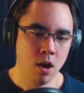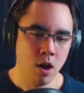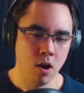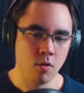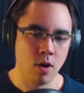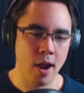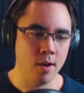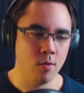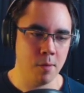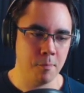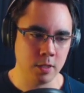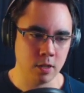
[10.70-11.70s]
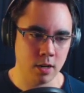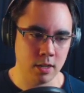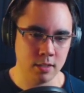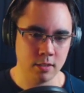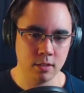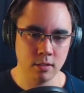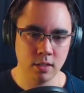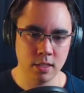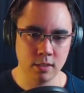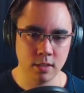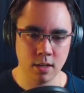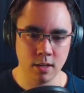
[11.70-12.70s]
All right, weapons artists.
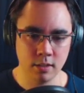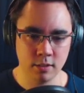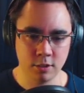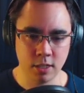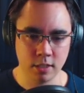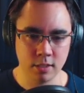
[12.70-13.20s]
Let's check